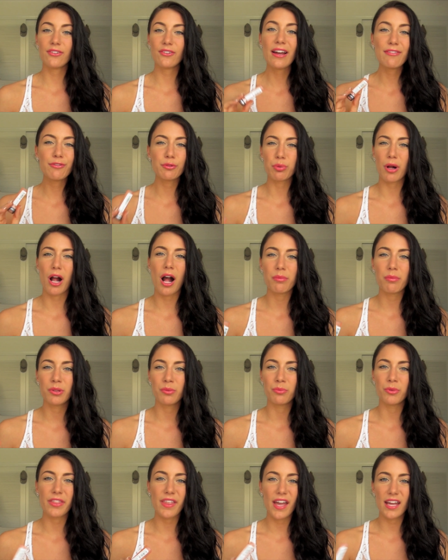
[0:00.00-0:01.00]
I don't have a
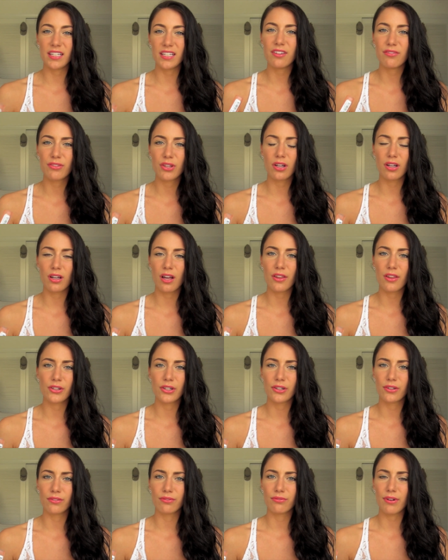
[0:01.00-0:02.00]
problem with any of the
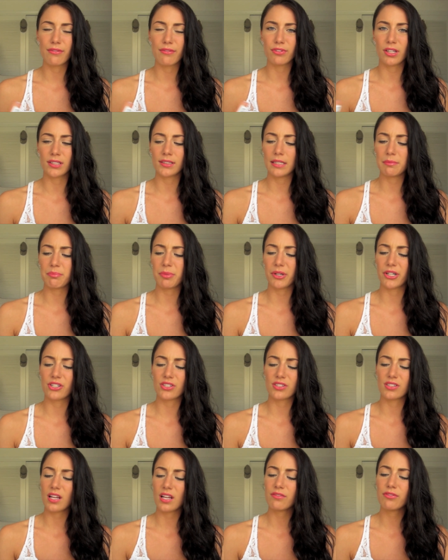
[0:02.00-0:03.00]
other Revlon lip
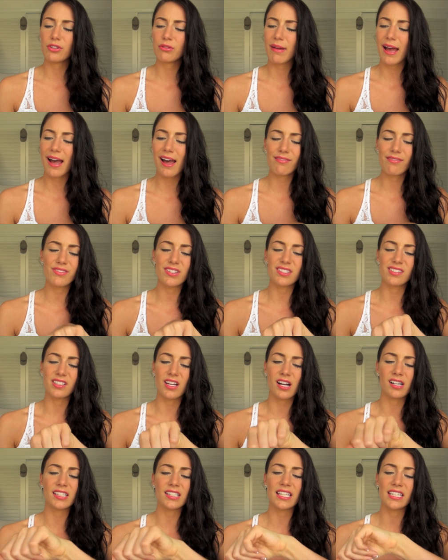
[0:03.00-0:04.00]
butters. None of them have this
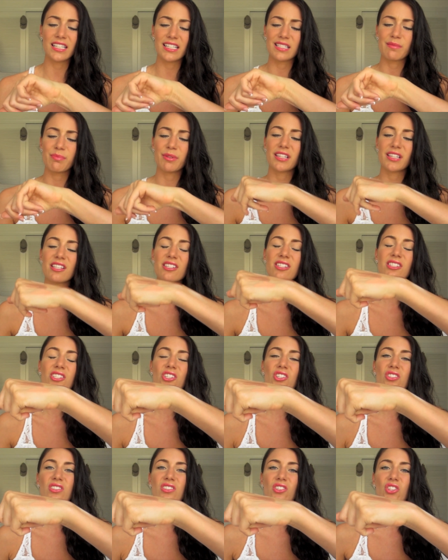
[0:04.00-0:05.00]
gunkiness, but this
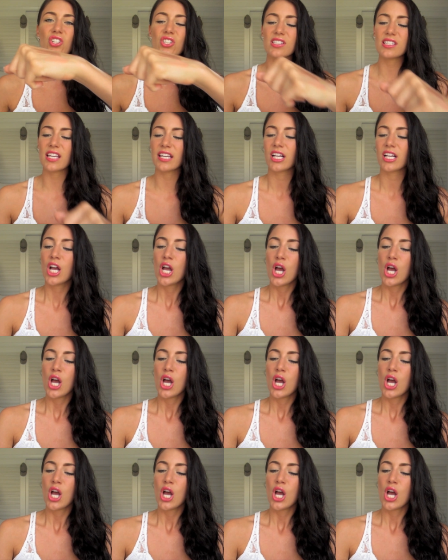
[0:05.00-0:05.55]
just looks like,